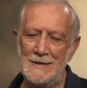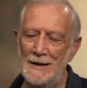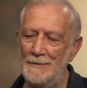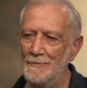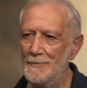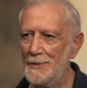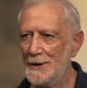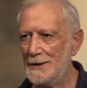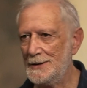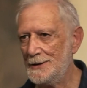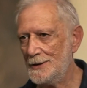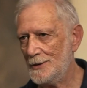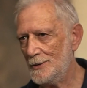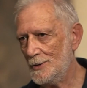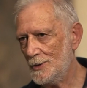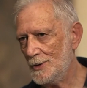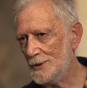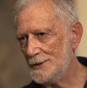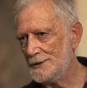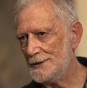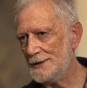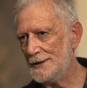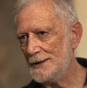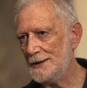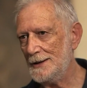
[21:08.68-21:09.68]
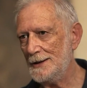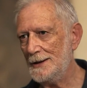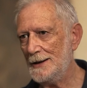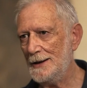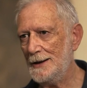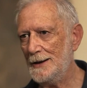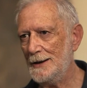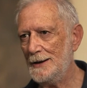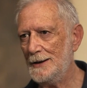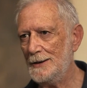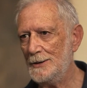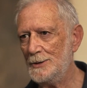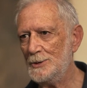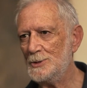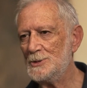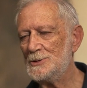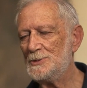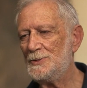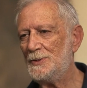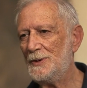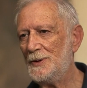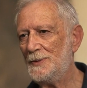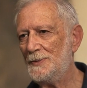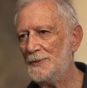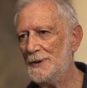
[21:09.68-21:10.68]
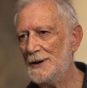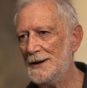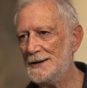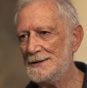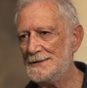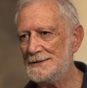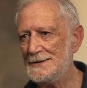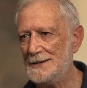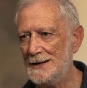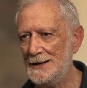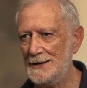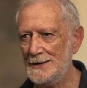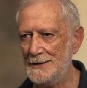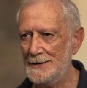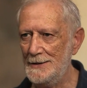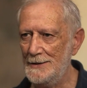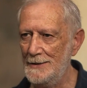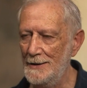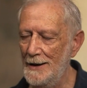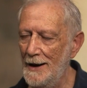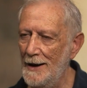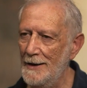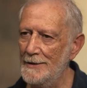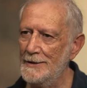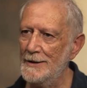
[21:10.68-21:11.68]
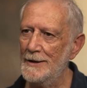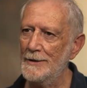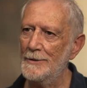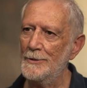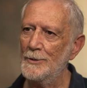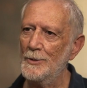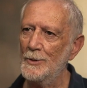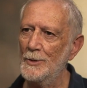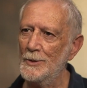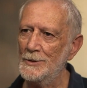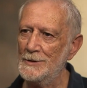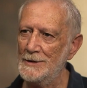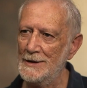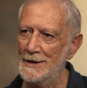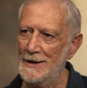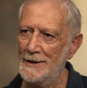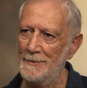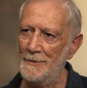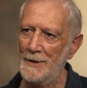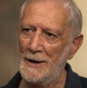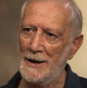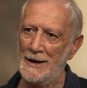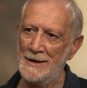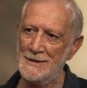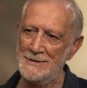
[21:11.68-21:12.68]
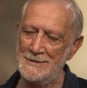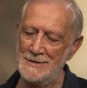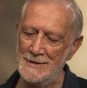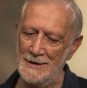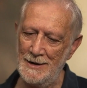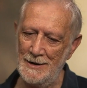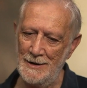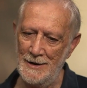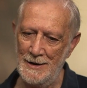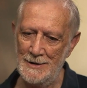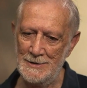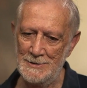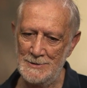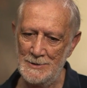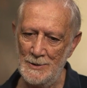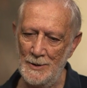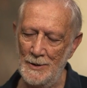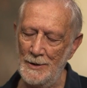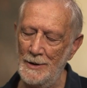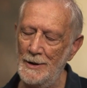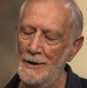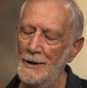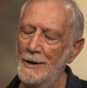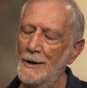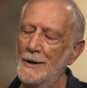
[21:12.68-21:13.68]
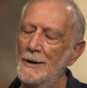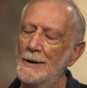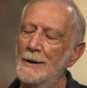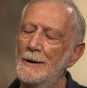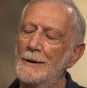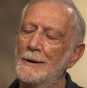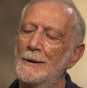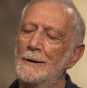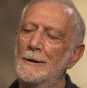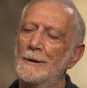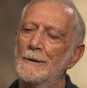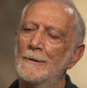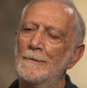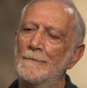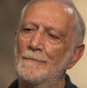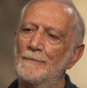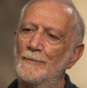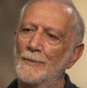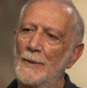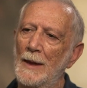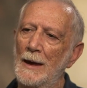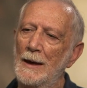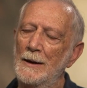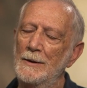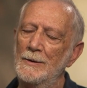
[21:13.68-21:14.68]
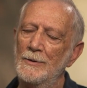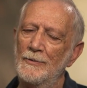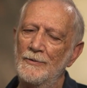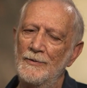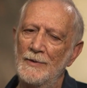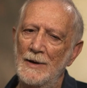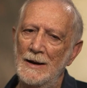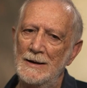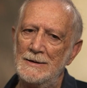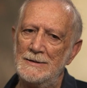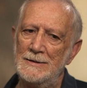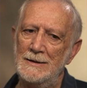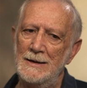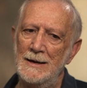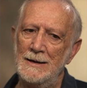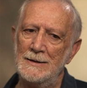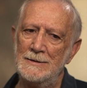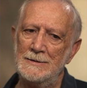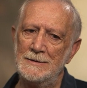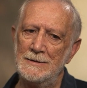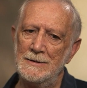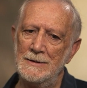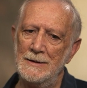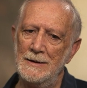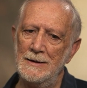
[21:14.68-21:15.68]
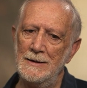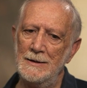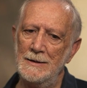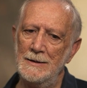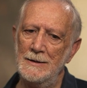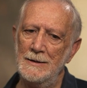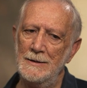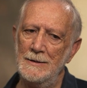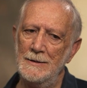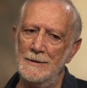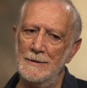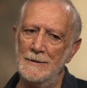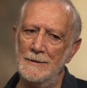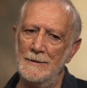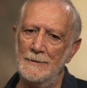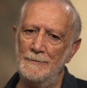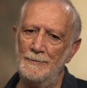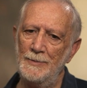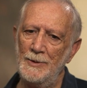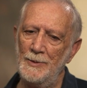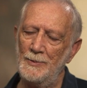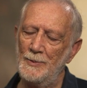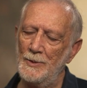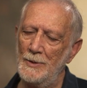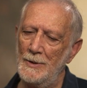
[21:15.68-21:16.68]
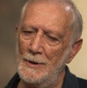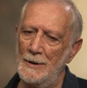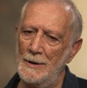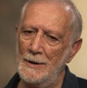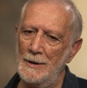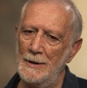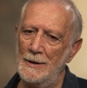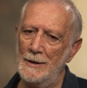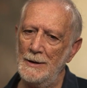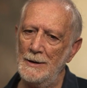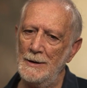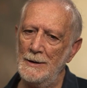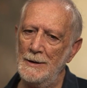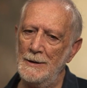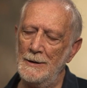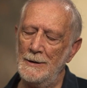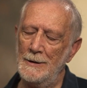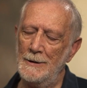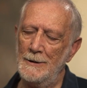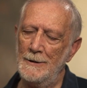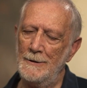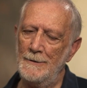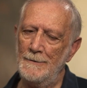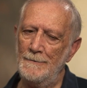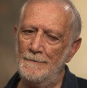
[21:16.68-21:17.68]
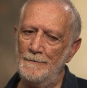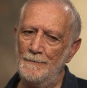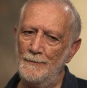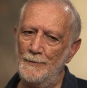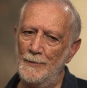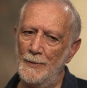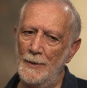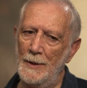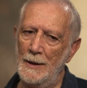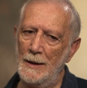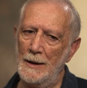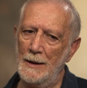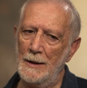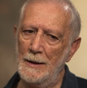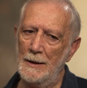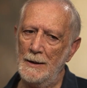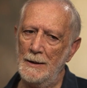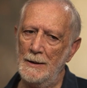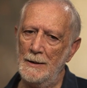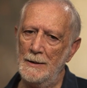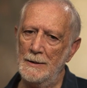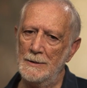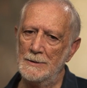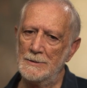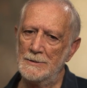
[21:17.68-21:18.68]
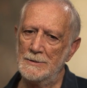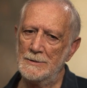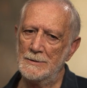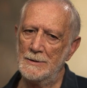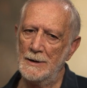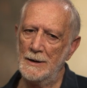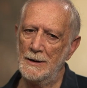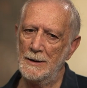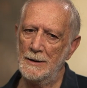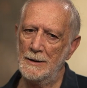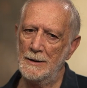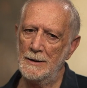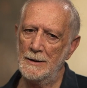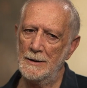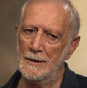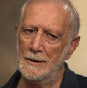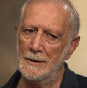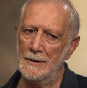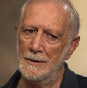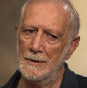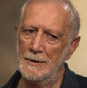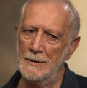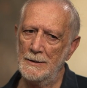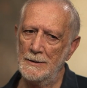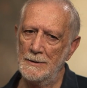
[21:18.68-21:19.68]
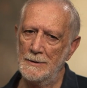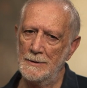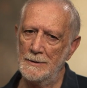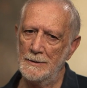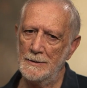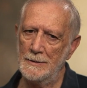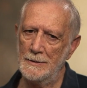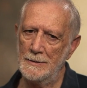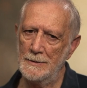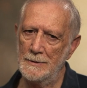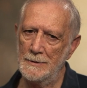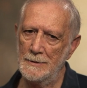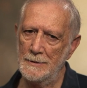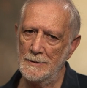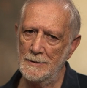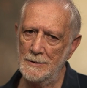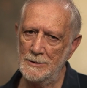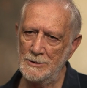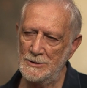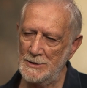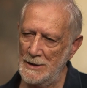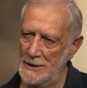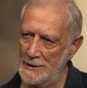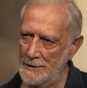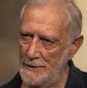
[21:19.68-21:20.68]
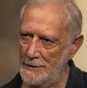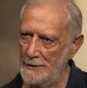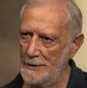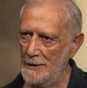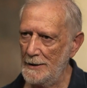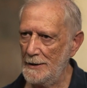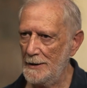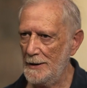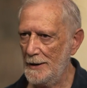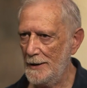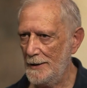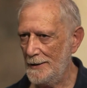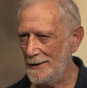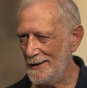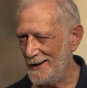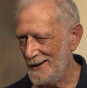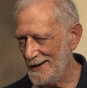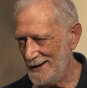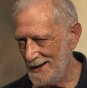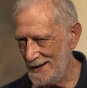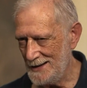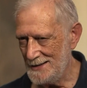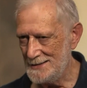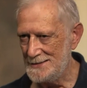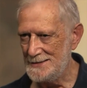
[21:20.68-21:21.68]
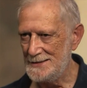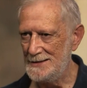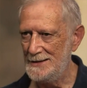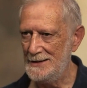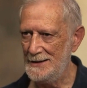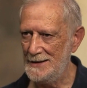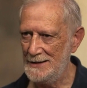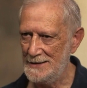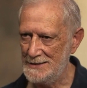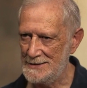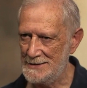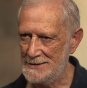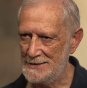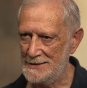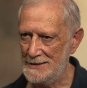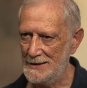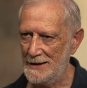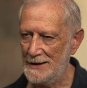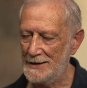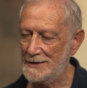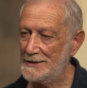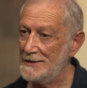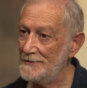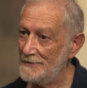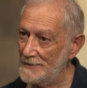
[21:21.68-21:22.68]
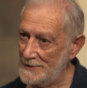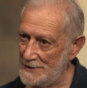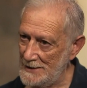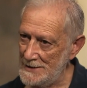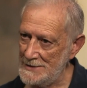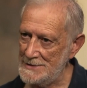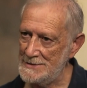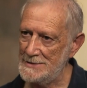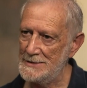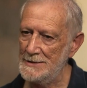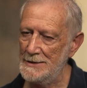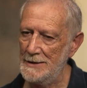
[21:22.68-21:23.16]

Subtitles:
Somebody wrote in newspapers and other wrote in a magazine and so on. And you felt that people in general are against these activities